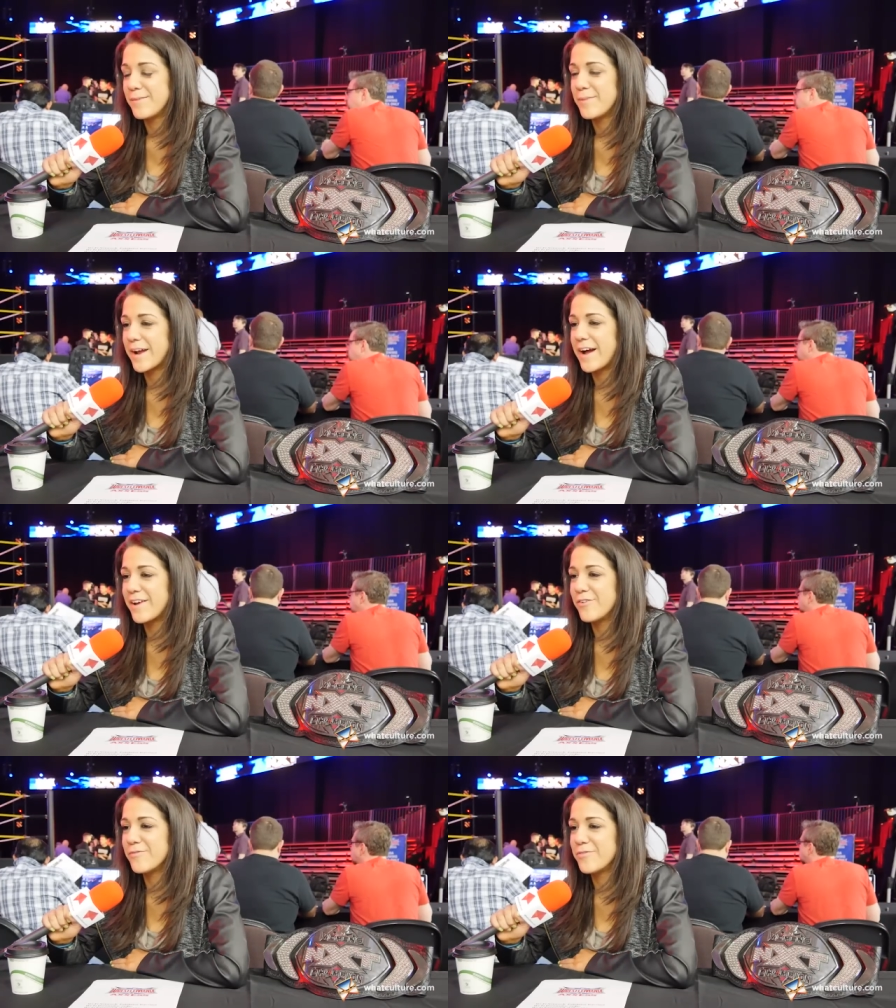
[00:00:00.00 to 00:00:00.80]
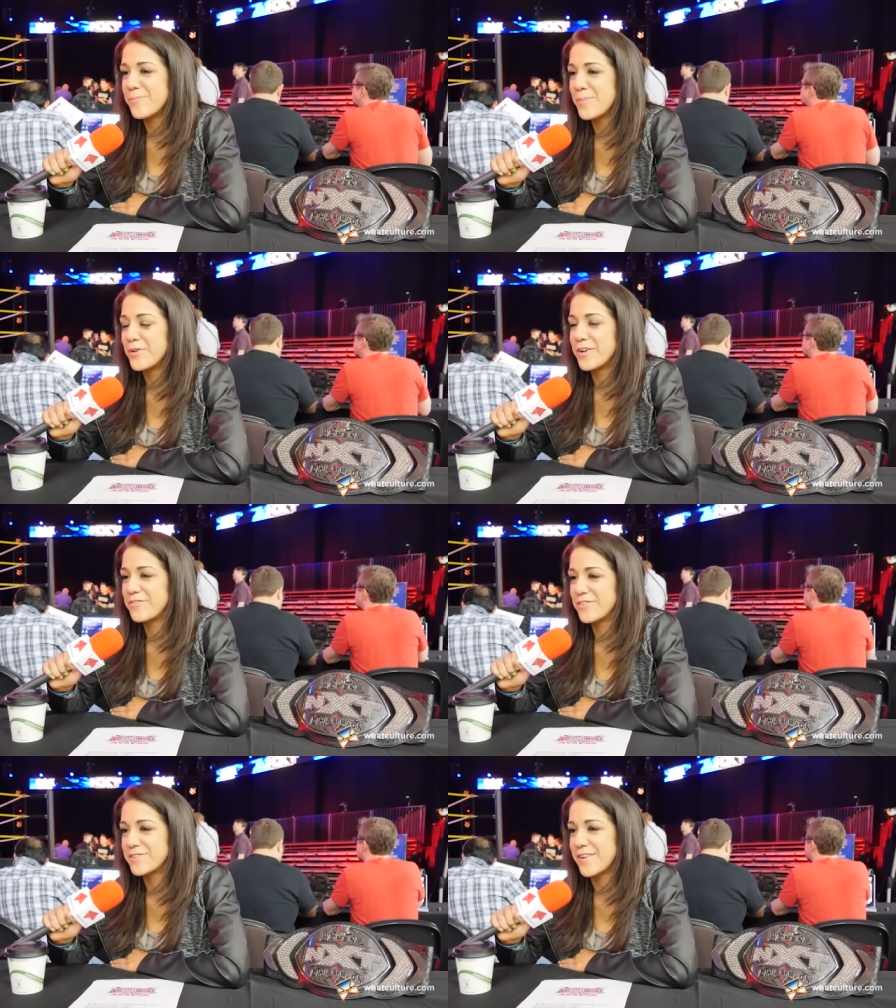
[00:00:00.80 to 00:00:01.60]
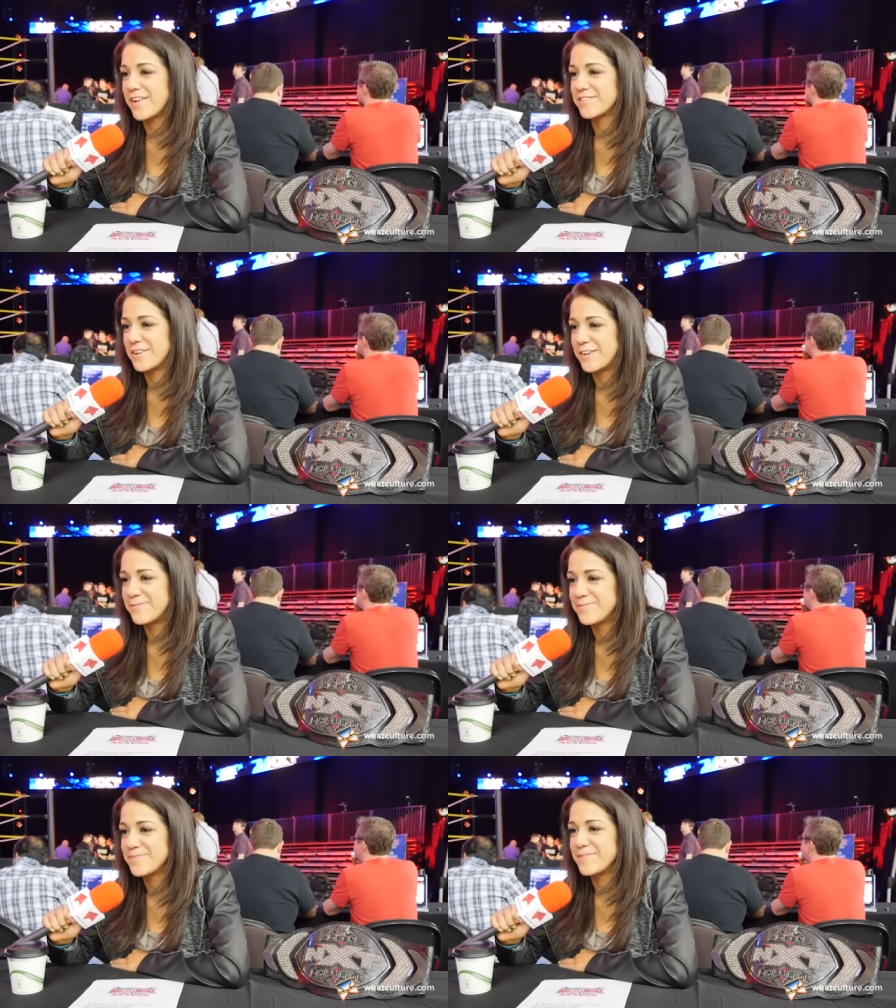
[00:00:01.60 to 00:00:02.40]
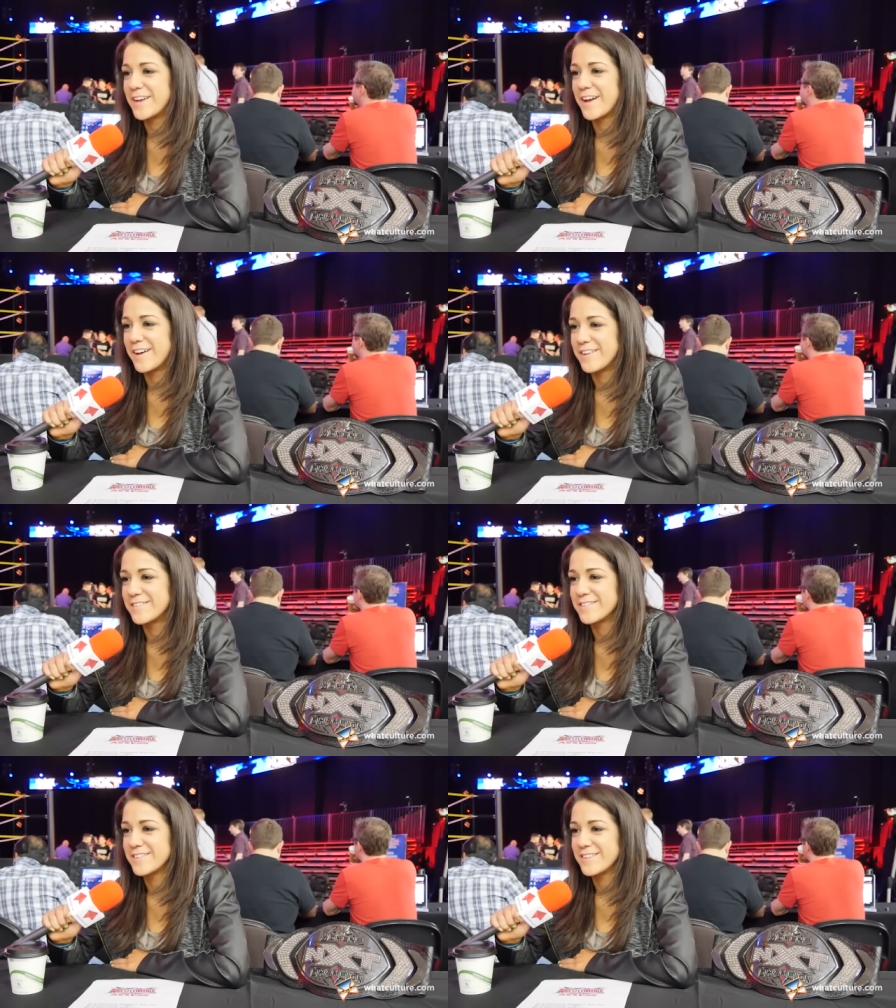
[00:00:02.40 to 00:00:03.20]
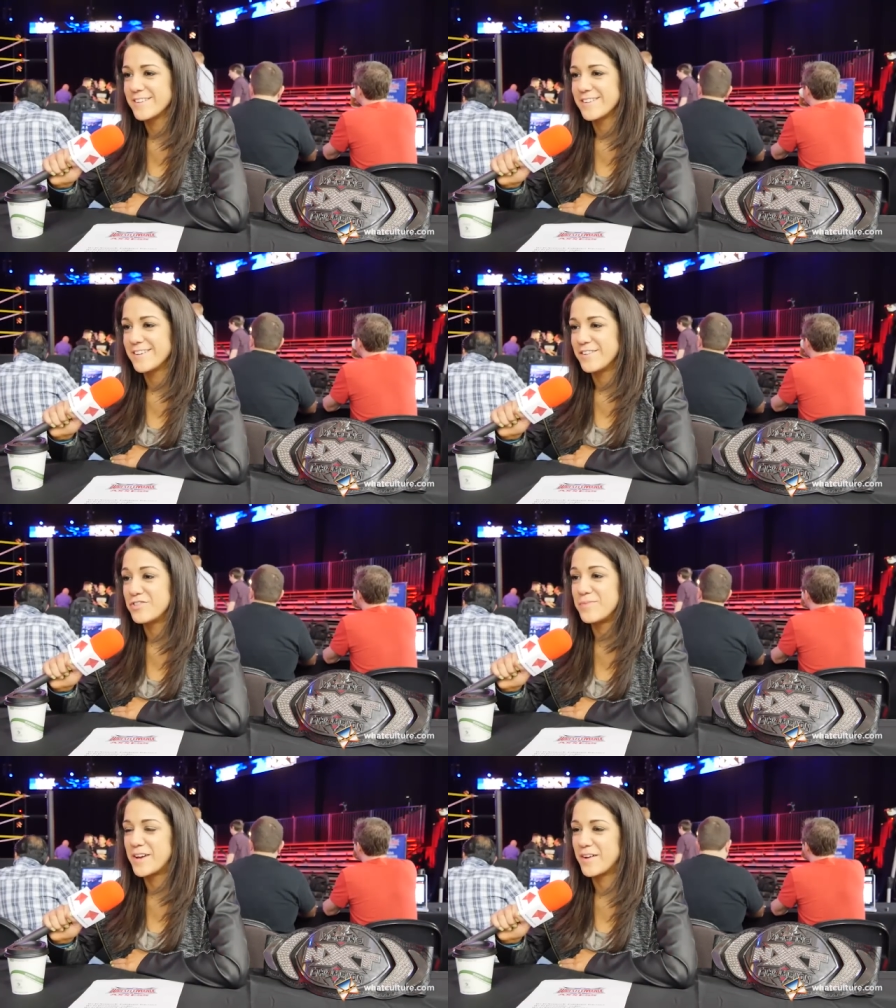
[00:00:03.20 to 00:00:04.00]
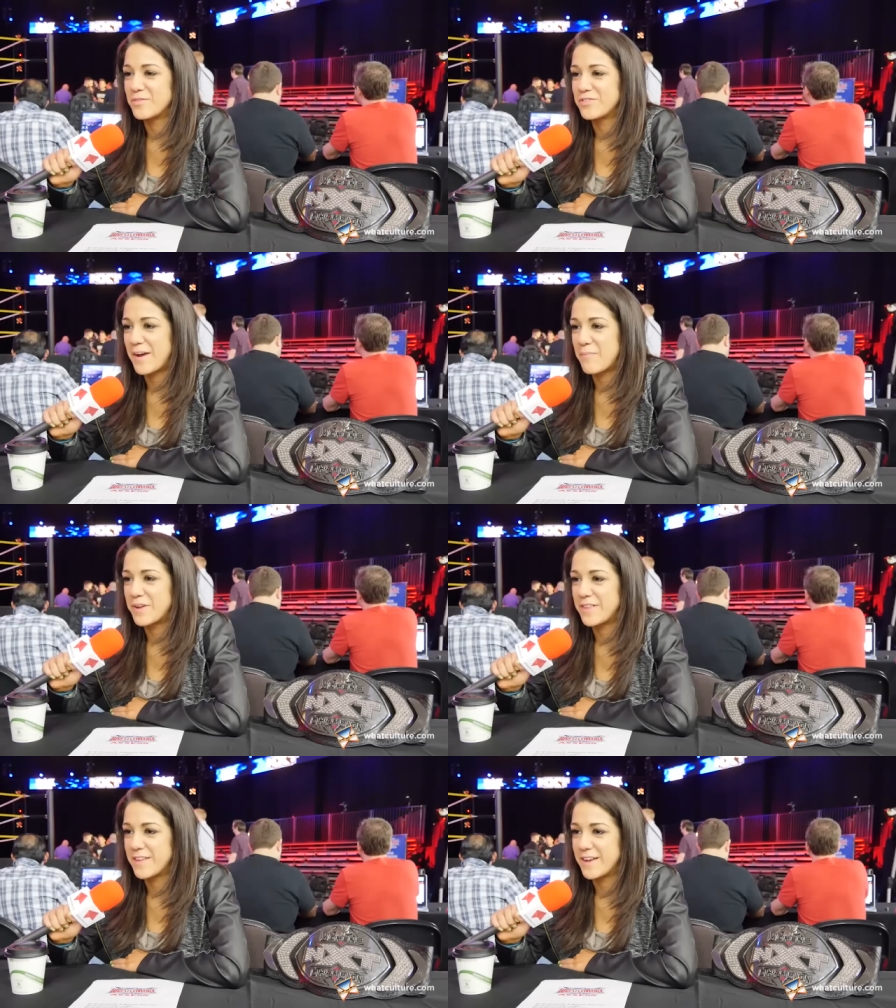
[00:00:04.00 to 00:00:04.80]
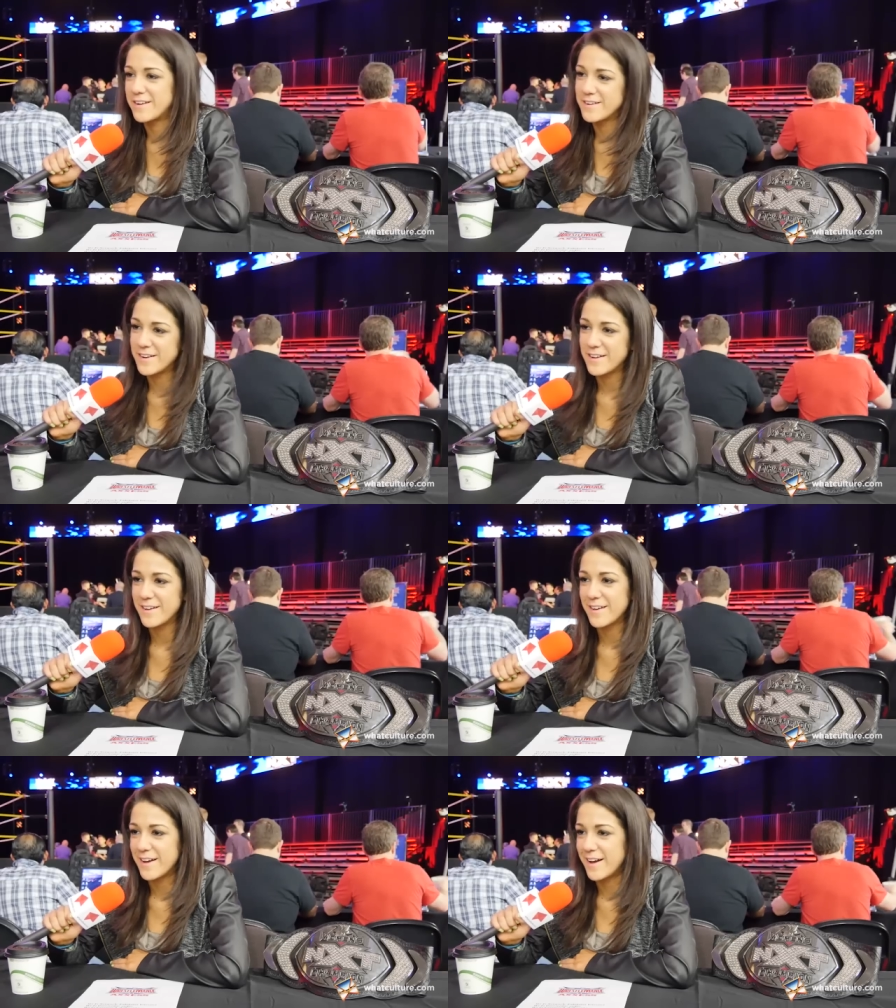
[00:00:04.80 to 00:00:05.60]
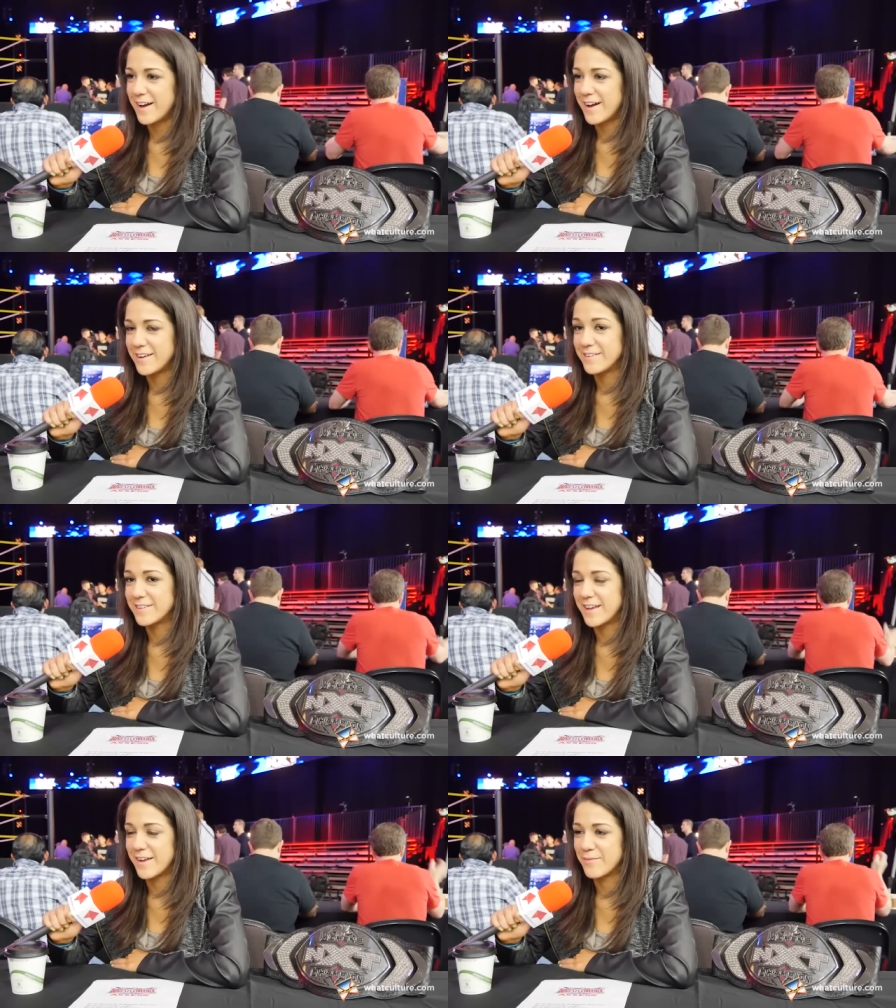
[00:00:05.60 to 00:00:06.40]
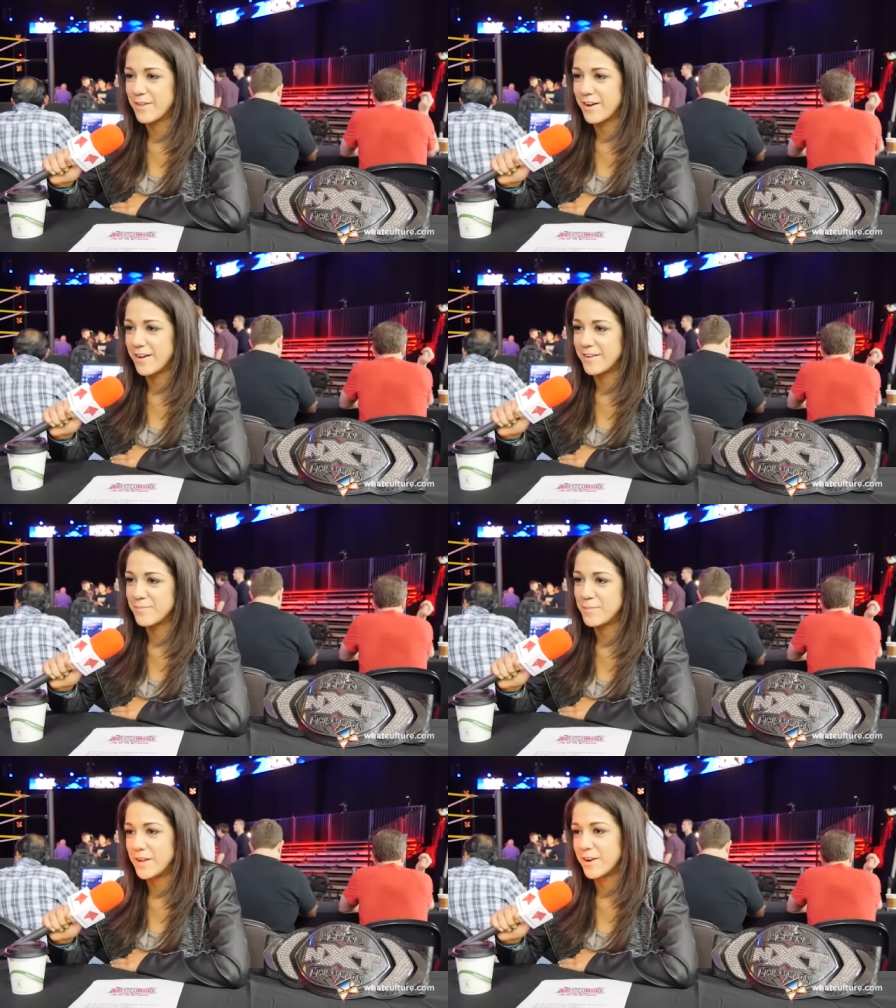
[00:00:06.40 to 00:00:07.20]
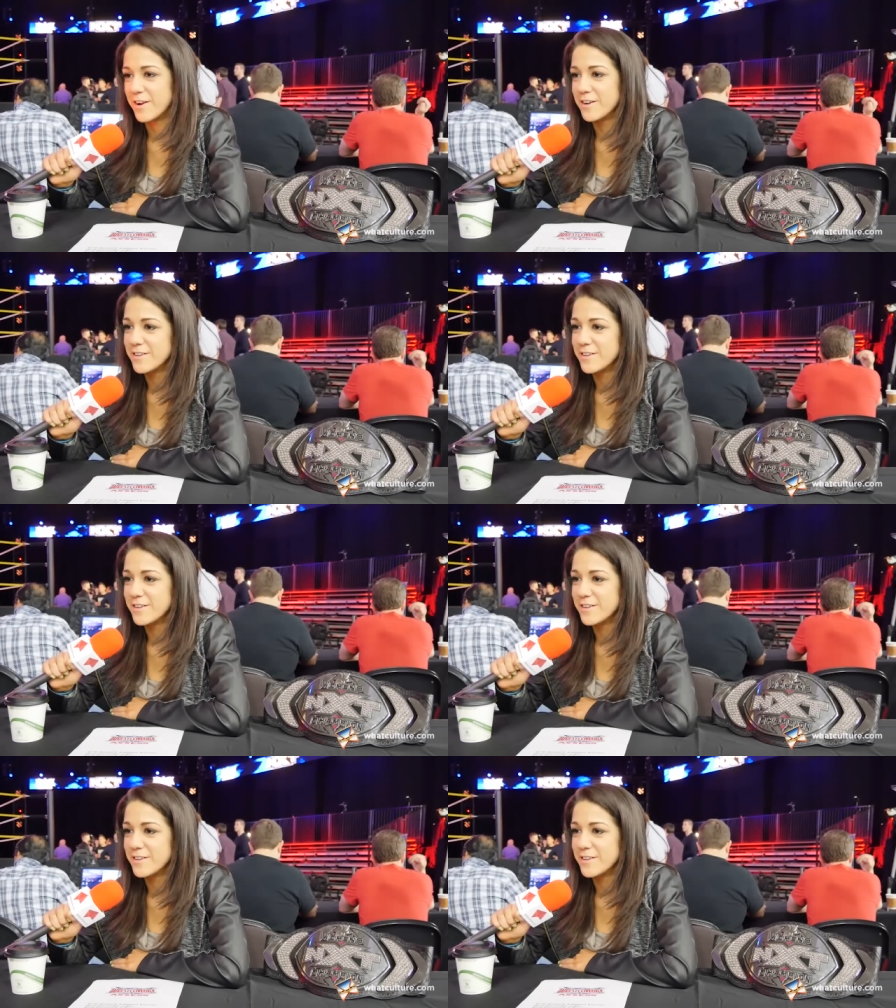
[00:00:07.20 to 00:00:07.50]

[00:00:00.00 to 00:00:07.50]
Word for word: but I kind of pulling for Sasha because she becomes champion then. I need to get up there and beat her.